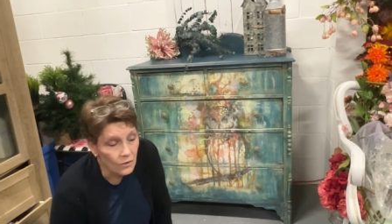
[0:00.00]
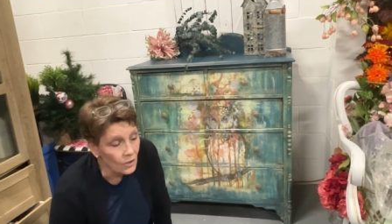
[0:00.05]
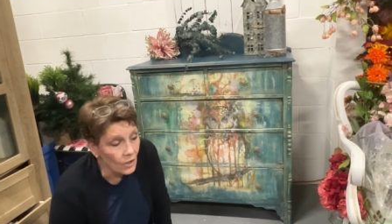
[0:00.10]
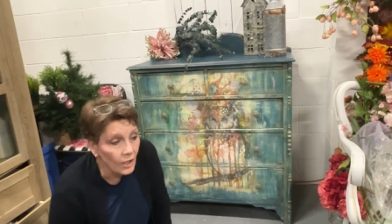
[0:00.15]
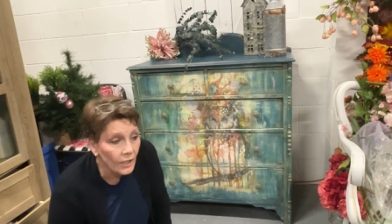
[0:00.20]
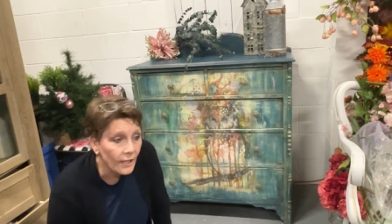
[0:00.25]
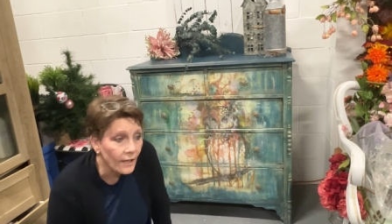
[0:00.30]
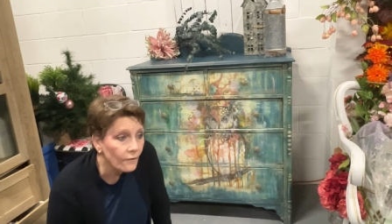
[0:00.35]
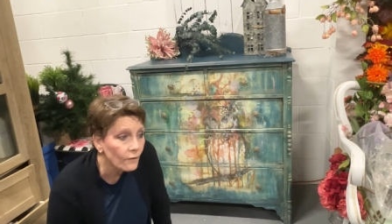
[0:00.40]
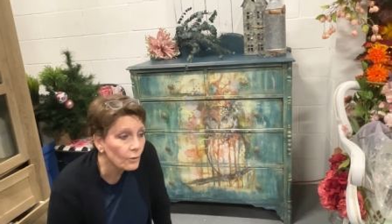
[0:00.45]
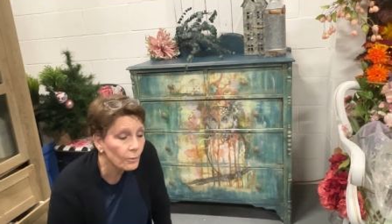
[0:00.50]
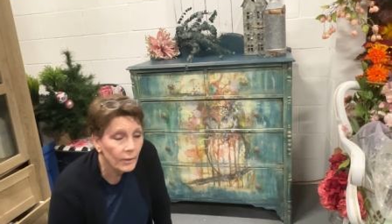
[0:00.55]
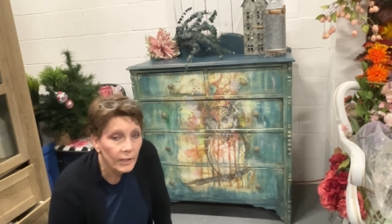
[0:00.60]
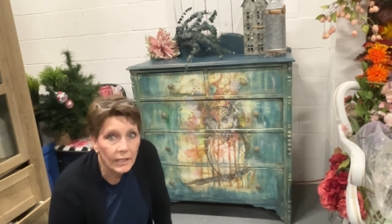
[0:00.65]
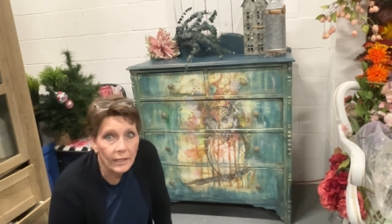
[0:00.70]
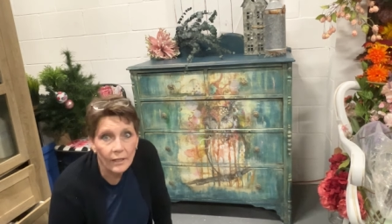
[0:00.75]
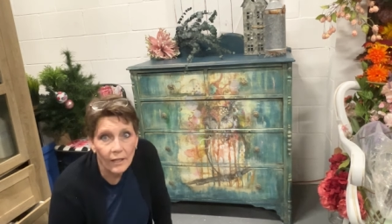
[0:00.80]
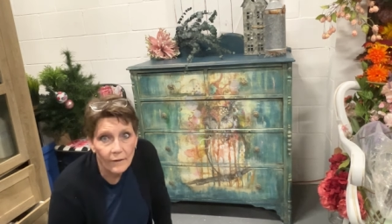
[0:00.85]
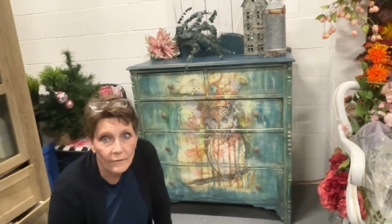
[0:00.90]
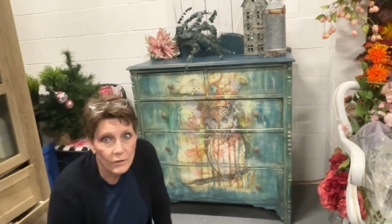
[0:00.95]
not everybody
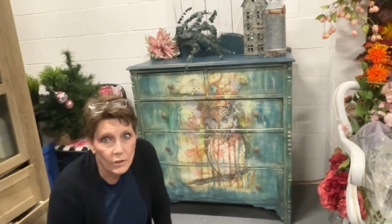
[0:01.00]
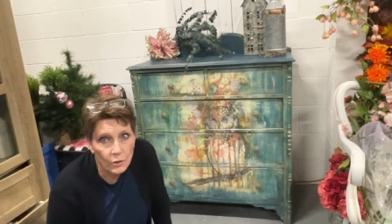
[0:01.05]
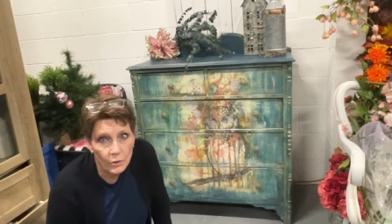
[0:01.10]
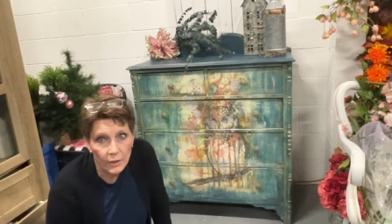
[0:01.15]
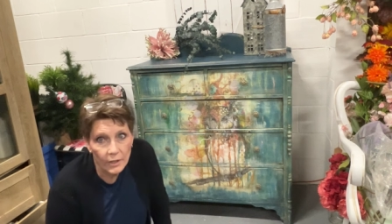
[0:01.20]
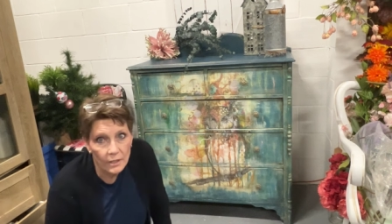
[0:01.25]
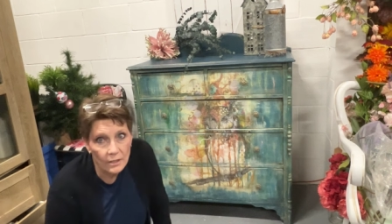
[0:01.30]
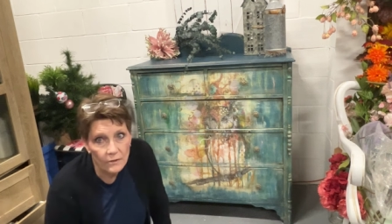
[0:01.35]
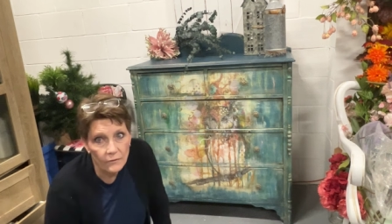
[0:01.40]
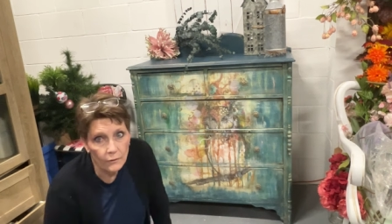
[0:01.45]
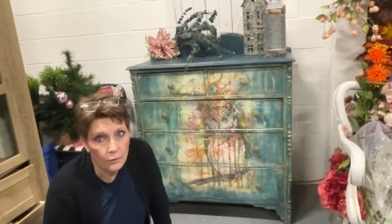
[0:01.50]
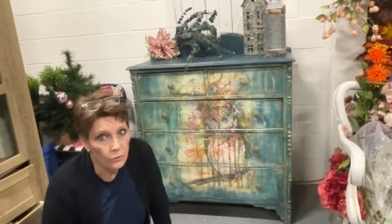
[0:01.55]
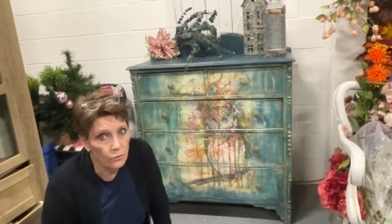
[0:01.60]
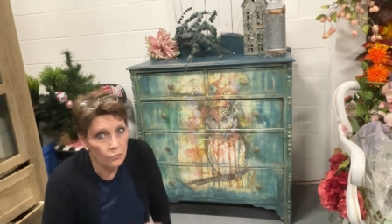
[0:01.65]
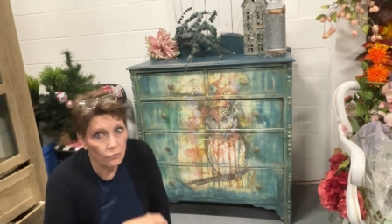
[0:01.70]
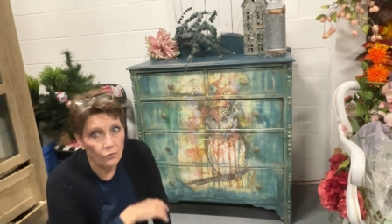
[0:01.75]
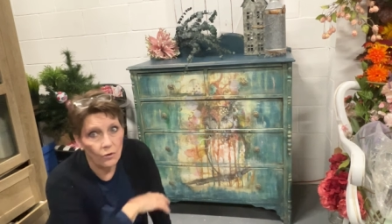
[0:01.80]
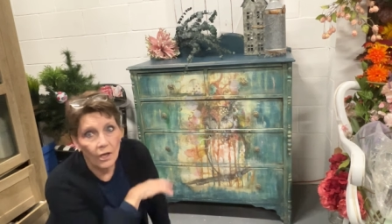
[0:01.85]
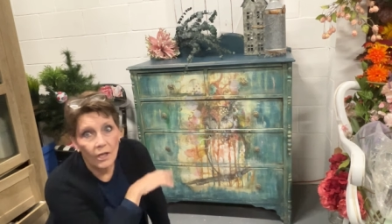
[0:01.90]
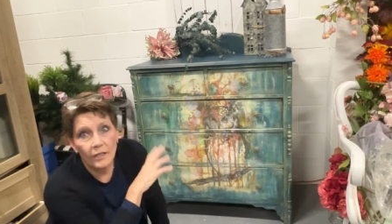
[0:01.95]
loves transfers or
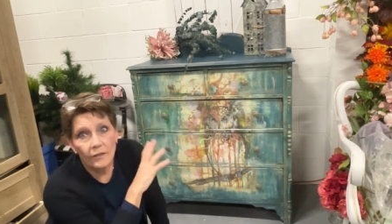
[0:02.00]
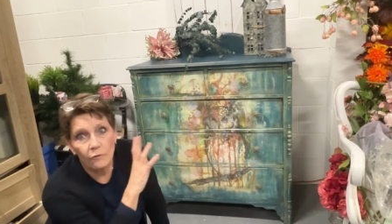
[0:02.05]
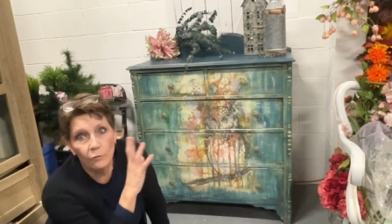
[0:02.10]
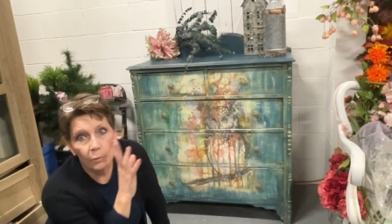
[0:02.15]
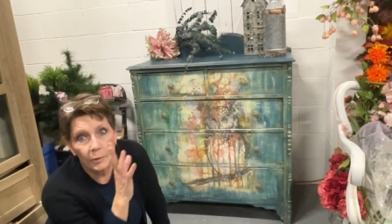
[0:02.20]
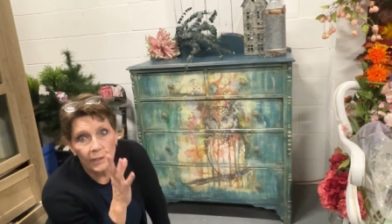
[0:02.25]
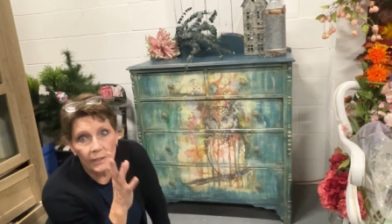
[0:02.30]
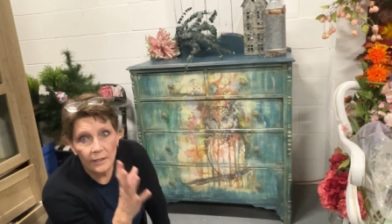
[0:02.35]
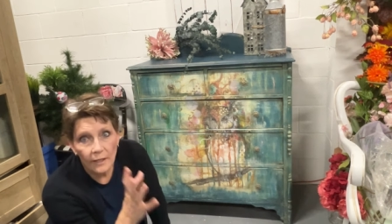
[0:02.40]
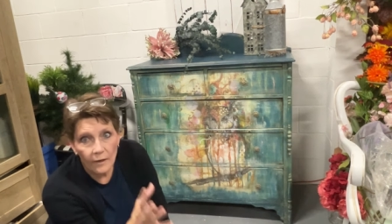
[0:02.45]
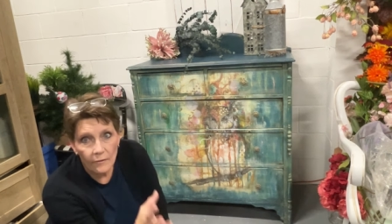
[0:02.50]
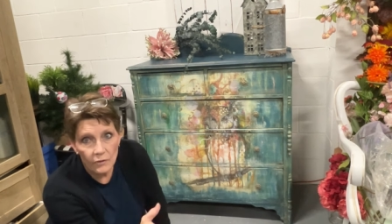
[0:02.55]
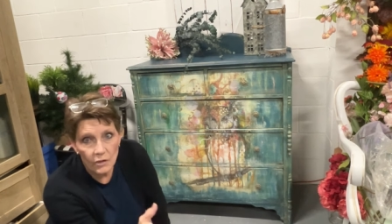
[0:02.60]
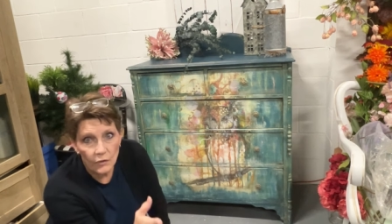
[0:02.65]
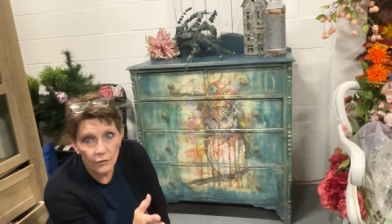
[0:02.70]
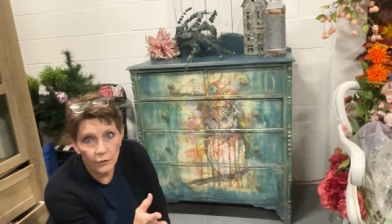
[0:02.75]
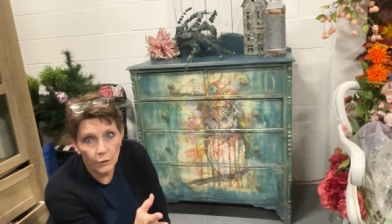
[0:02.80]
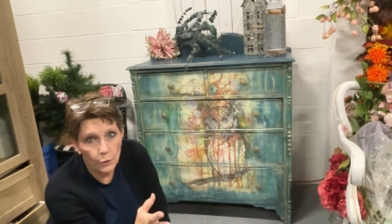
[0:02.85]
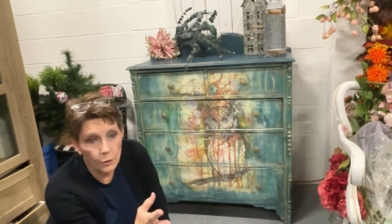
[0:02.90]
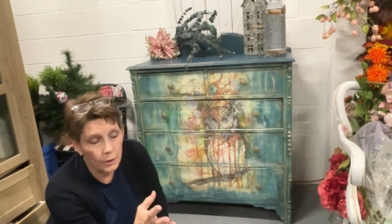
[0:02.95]
not everybody loves
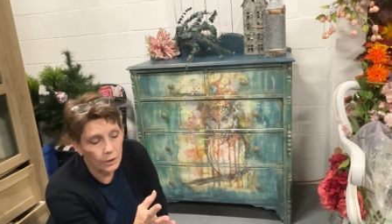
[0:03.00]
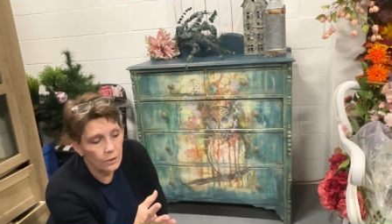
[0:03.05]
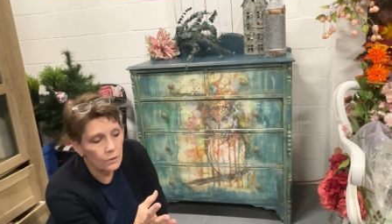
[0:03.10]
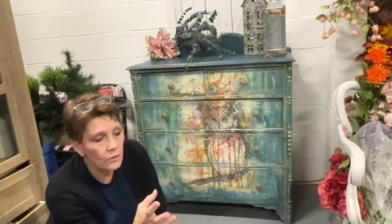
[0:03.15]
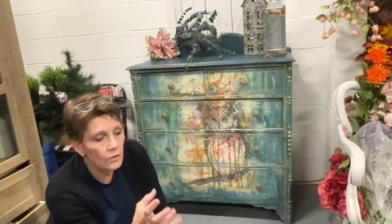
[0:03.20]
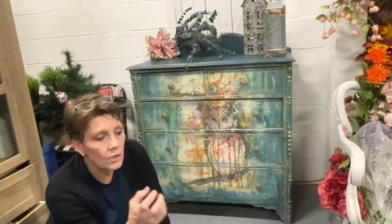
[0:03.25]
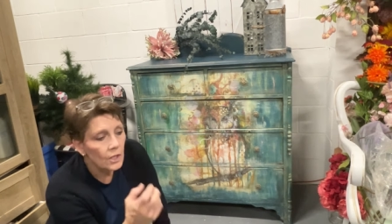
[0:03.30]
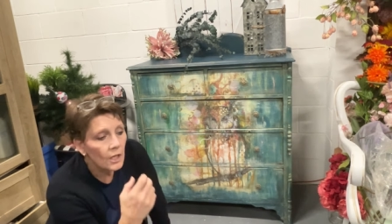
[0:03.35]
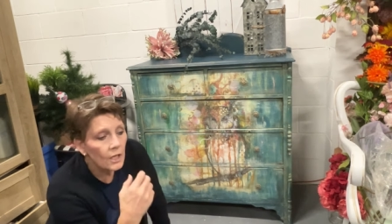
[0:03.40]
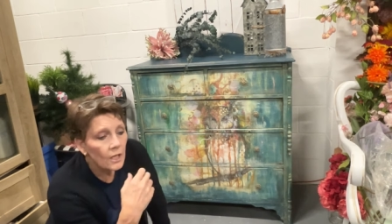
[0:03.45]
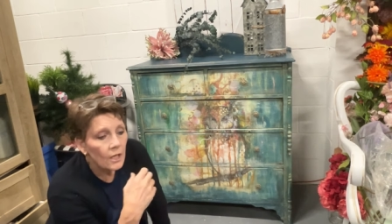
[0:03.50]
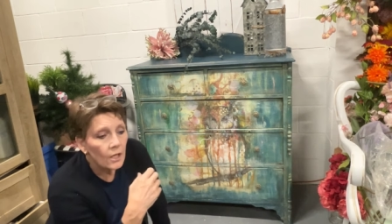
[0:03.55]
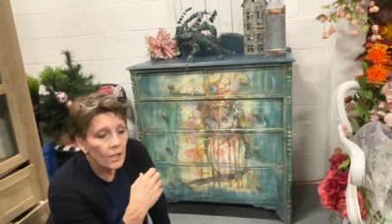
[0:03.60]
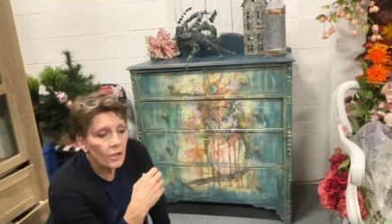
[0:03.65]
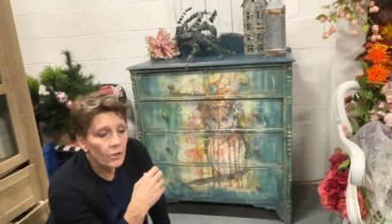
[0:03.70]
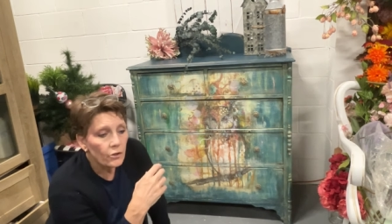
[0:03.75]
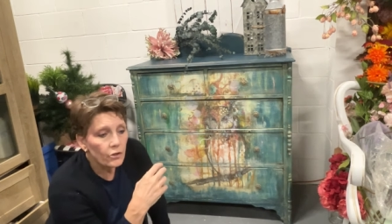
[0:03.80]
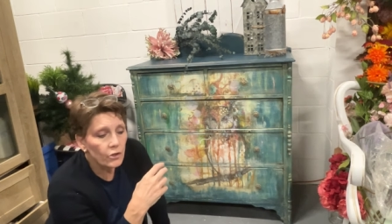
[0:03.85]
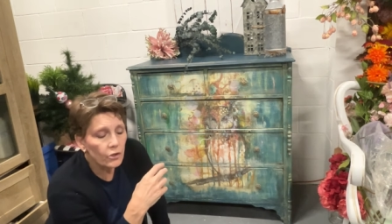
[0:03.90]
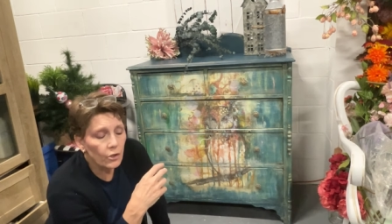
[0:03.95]
florals.
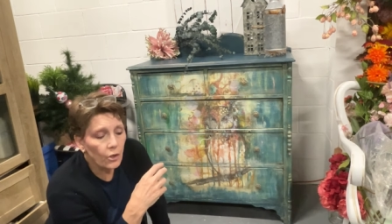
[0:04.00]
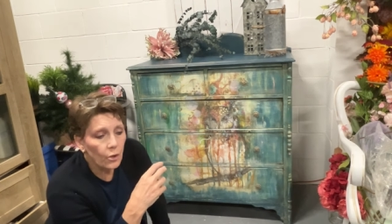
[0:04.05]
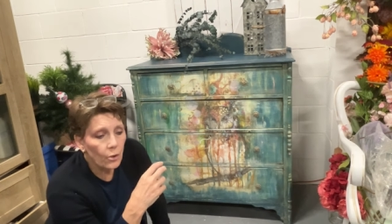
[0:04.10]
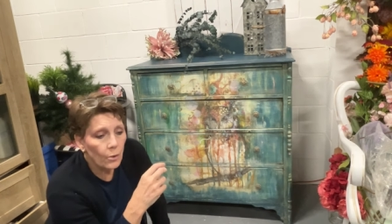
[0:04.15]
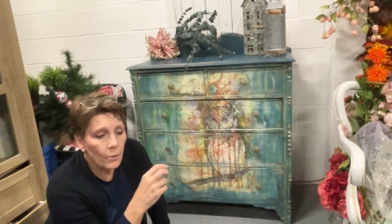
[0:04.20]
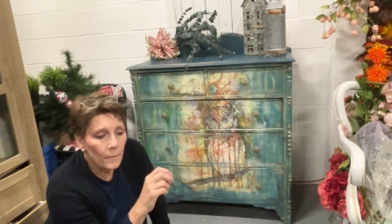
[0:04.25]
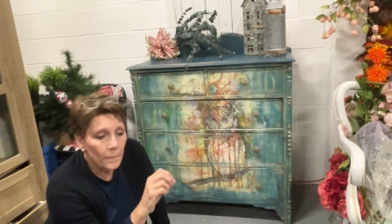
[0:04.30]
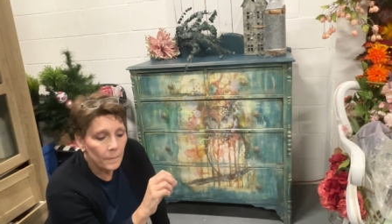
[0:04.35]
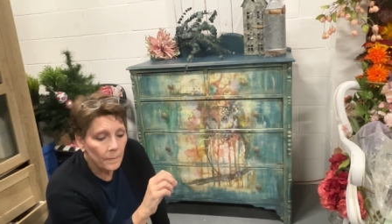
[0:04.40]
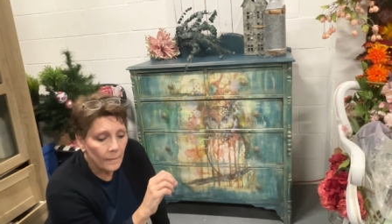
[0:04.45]
So